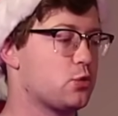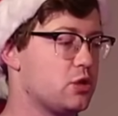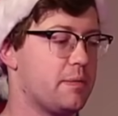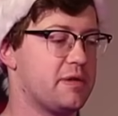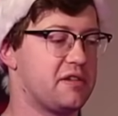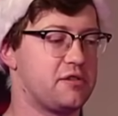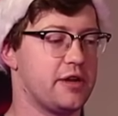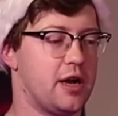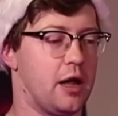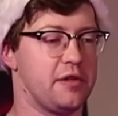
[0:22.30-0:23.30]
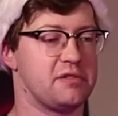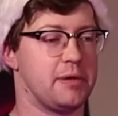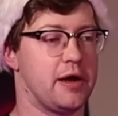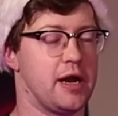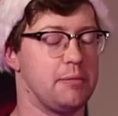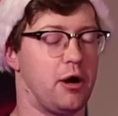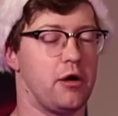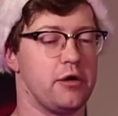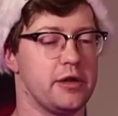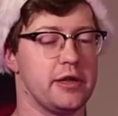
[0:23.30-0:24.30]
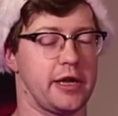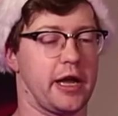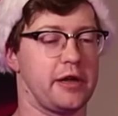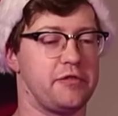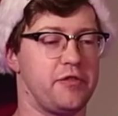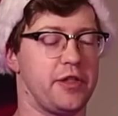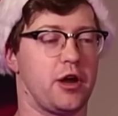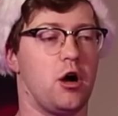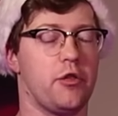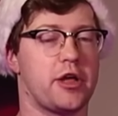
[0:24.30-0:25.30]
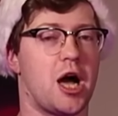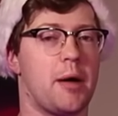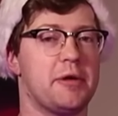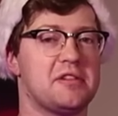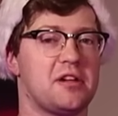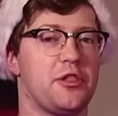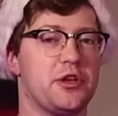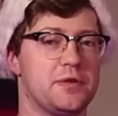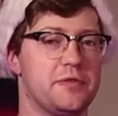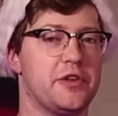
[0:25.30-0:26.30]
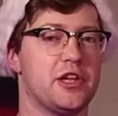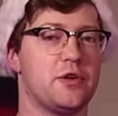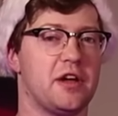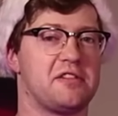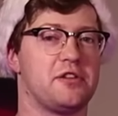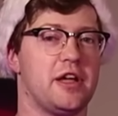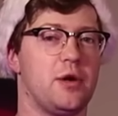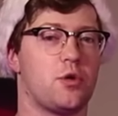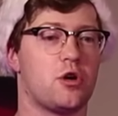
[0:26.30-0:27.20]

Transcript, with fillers: that rule up yesterday on the spot and I'm already like I can like all the comments on the YouTube video yesterday